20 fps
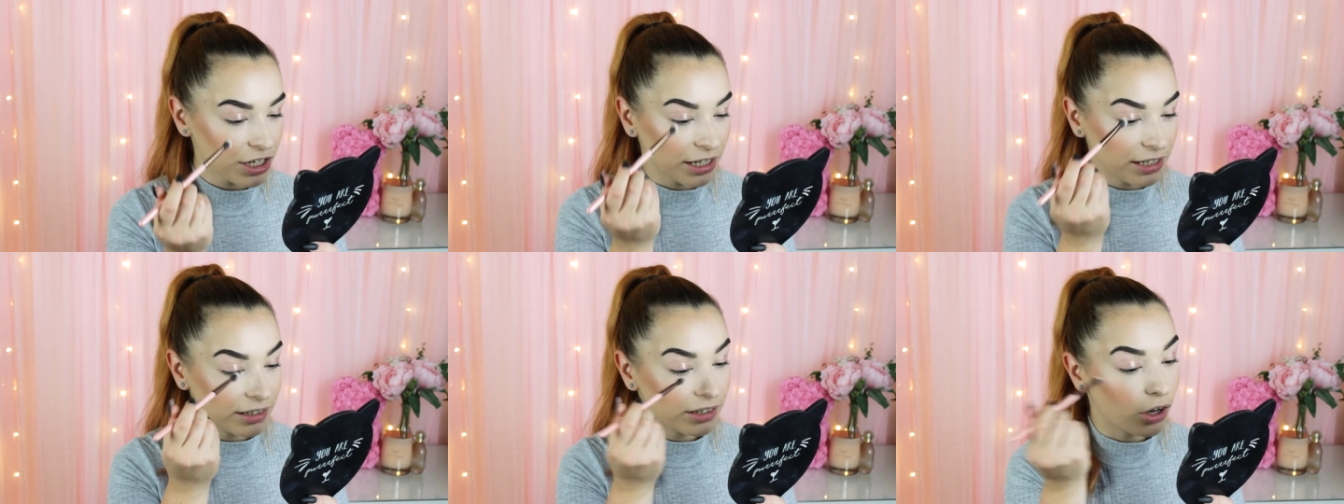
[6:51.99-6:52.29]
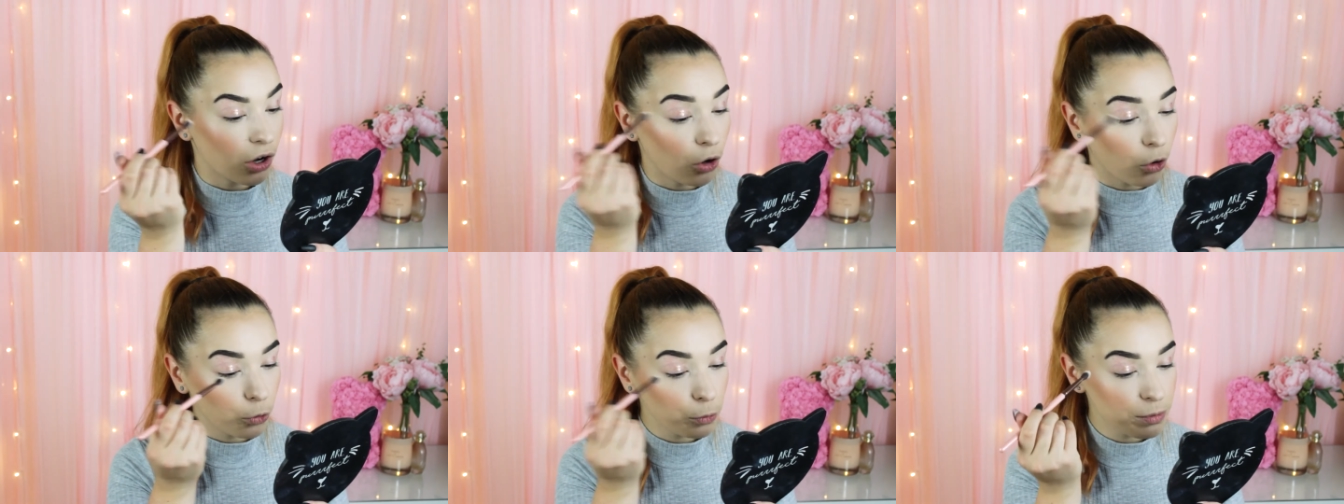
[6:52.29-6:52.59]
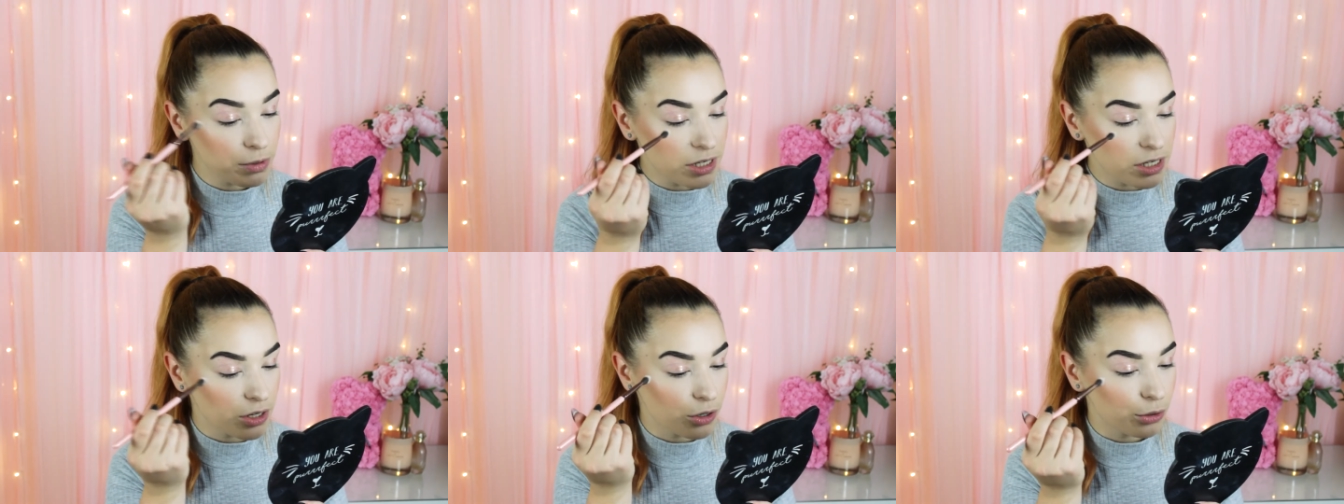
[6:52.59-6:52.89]
in the
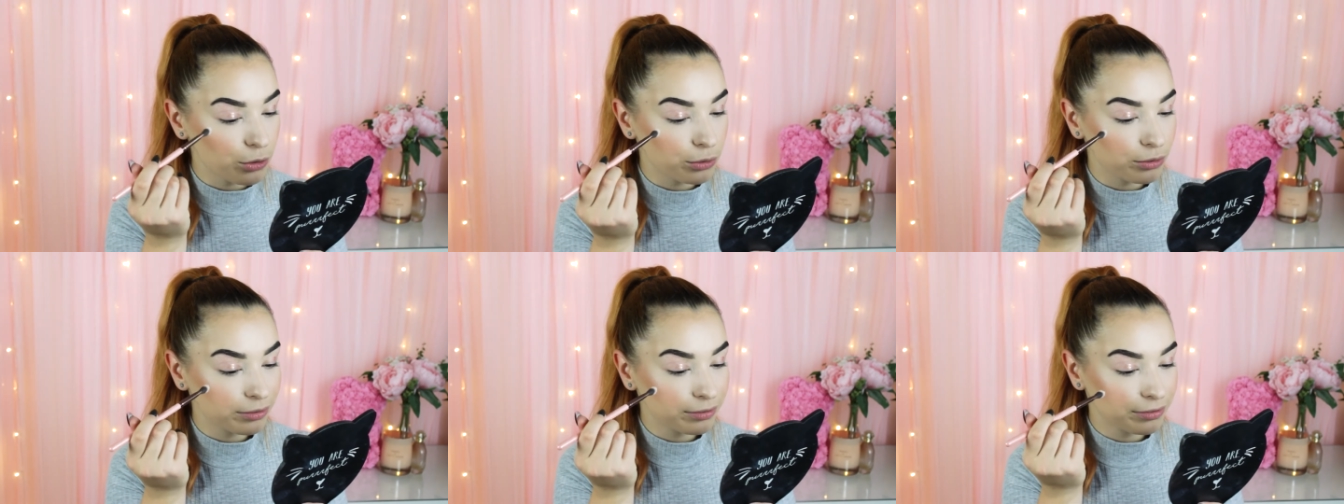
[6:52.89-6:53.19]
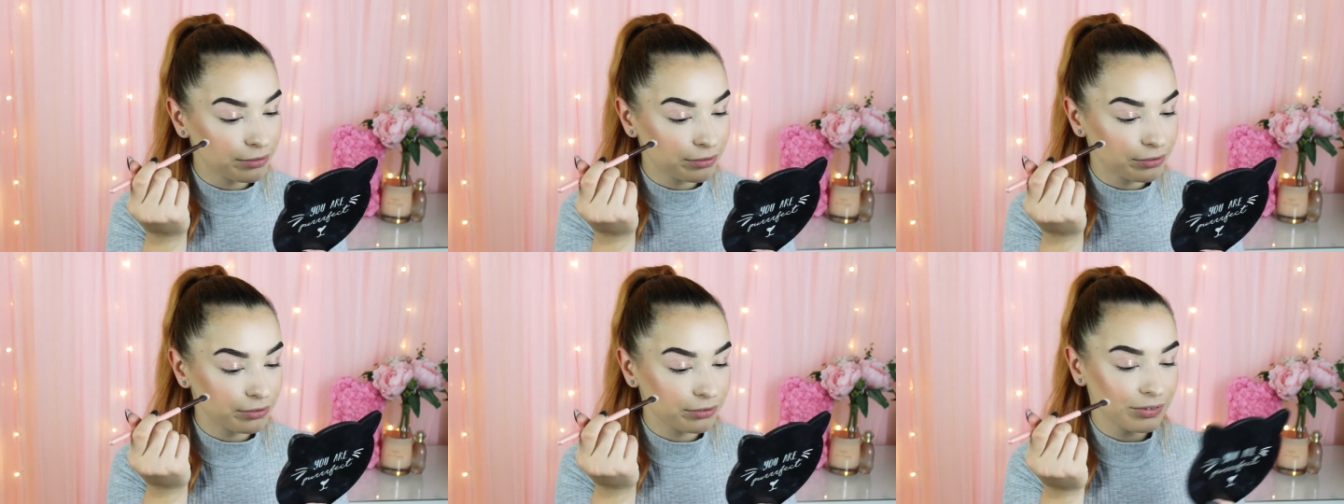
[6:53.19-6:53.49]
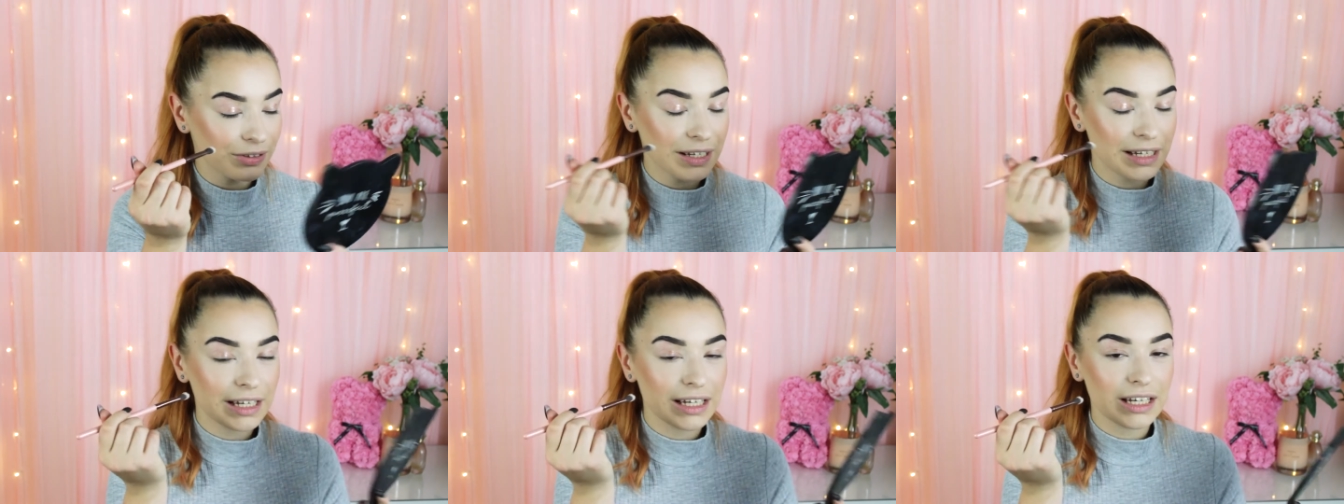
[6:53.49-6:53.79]
hopes of
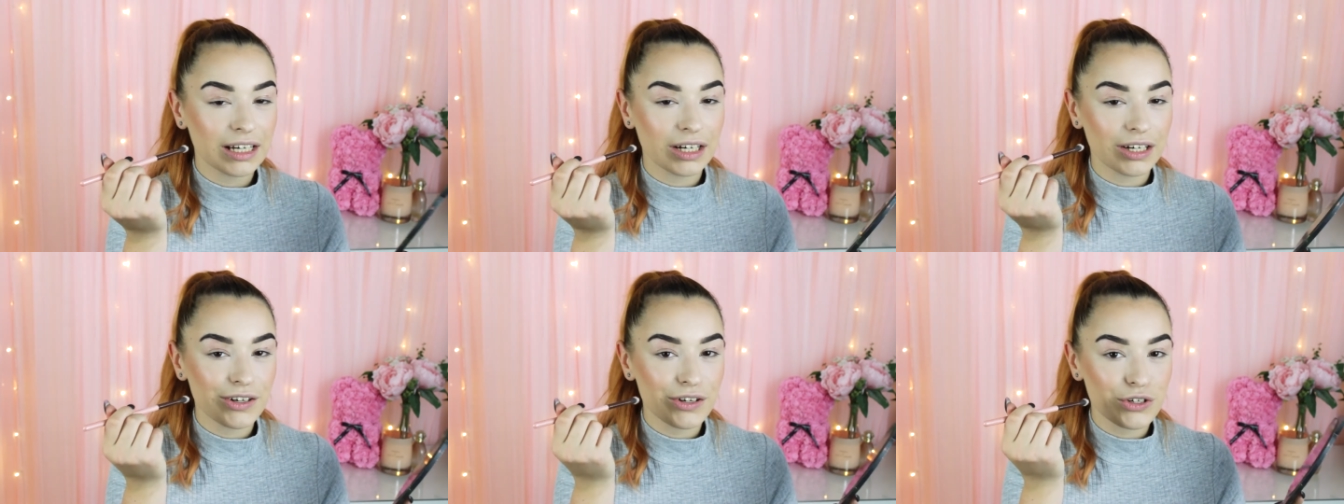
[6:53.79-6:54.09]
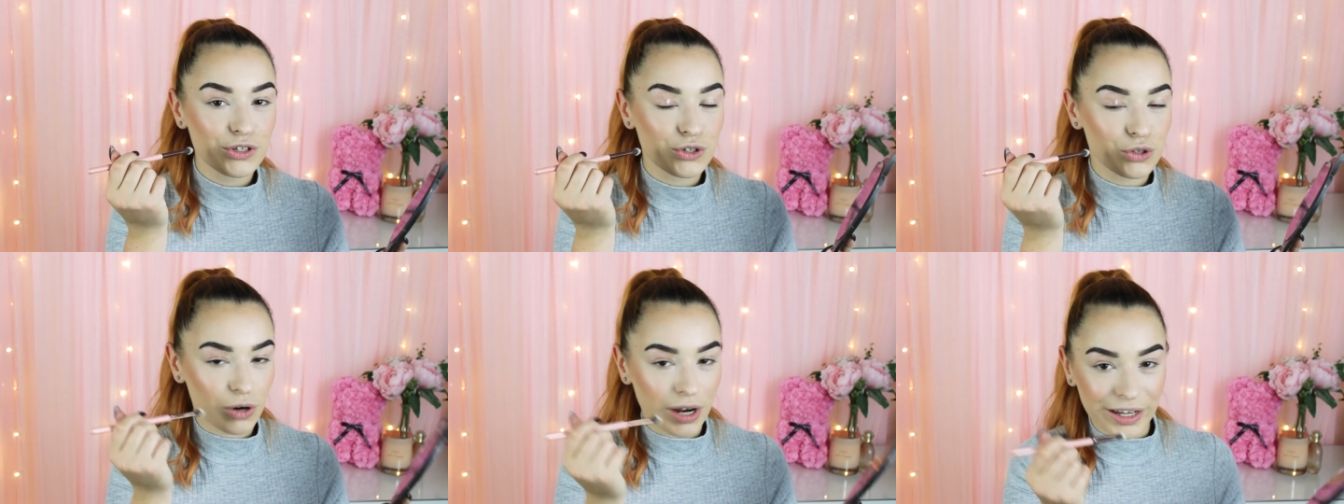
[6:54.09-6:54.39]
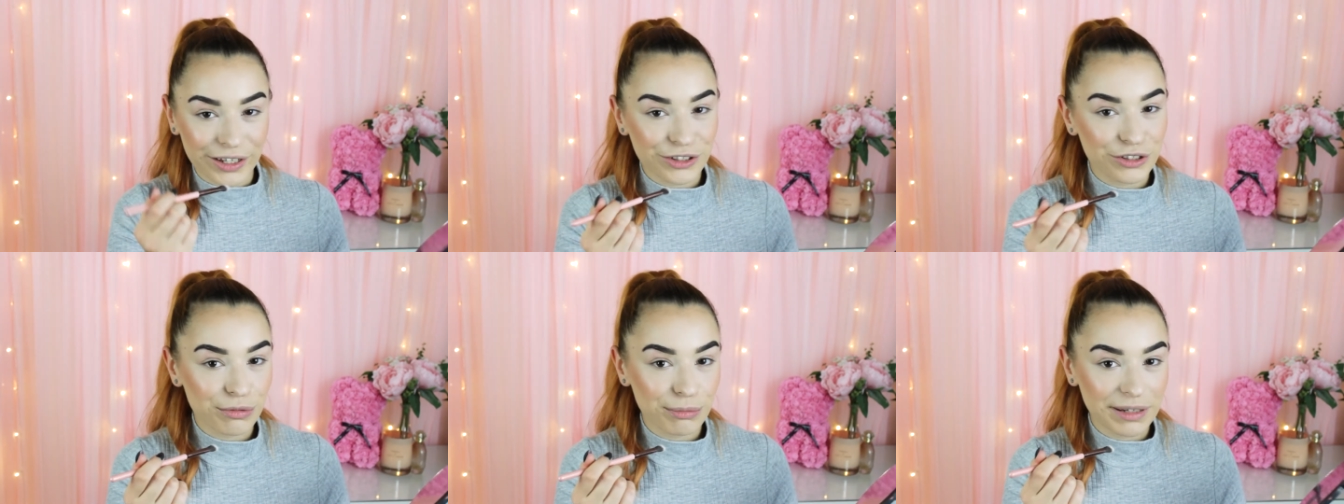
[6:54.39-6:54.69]

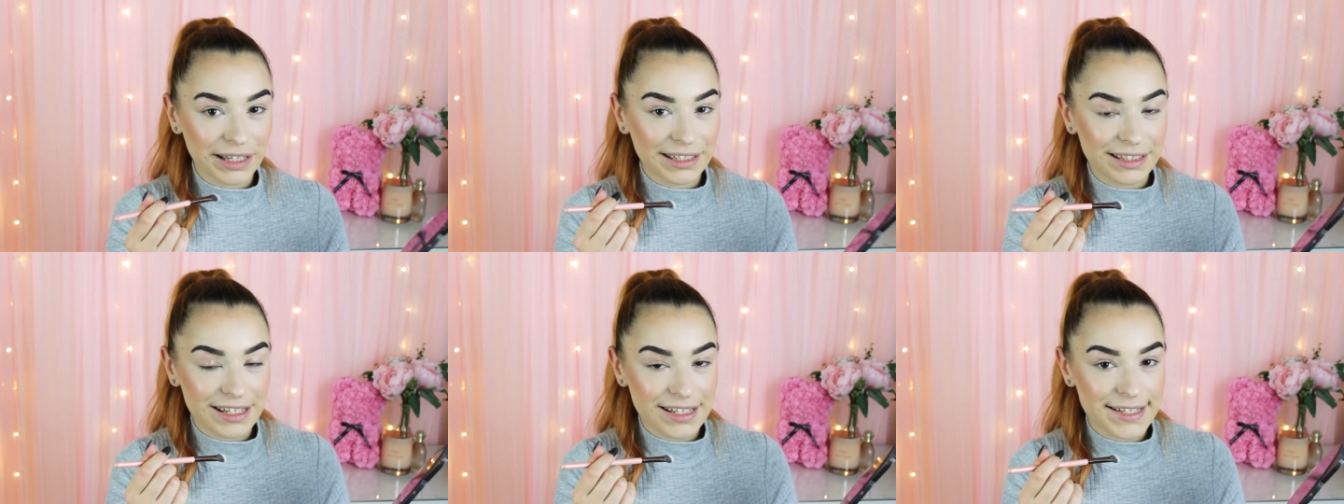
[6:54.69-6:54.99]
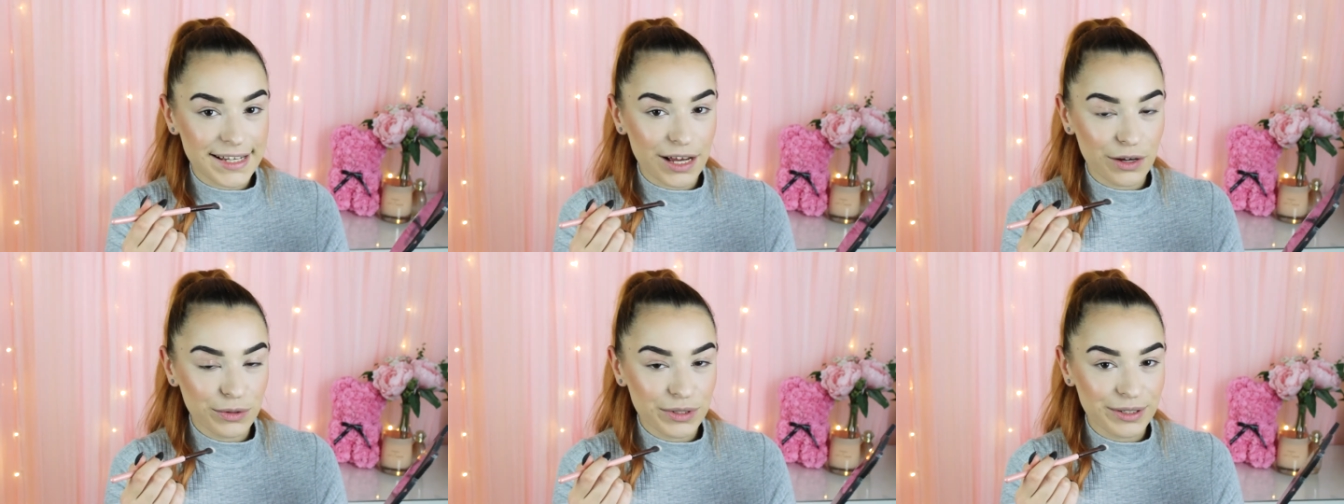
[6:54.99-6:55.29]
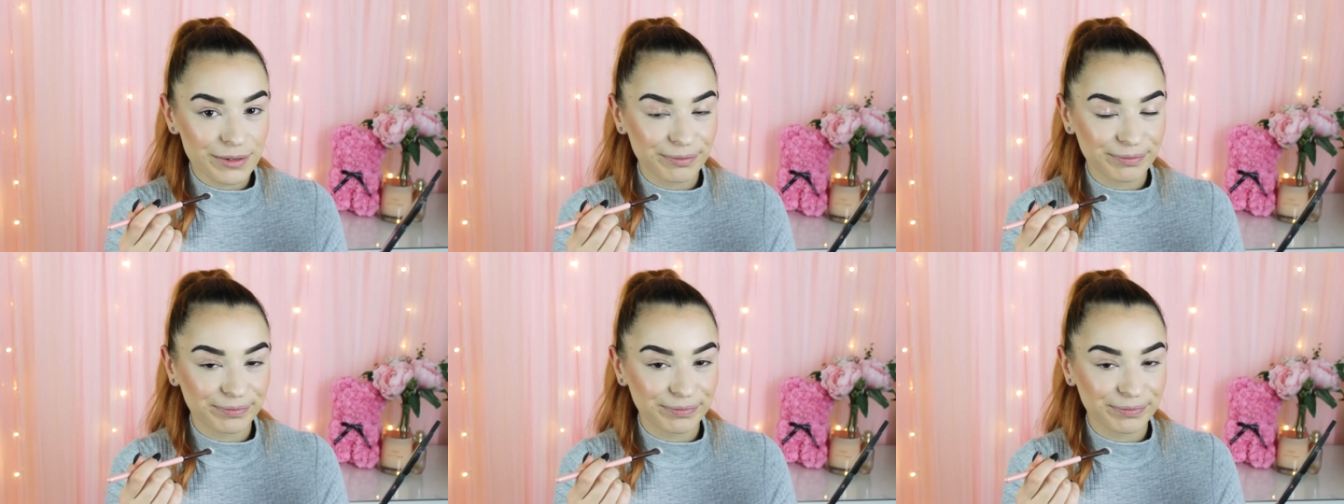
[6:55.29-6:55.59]
trying to blend this out.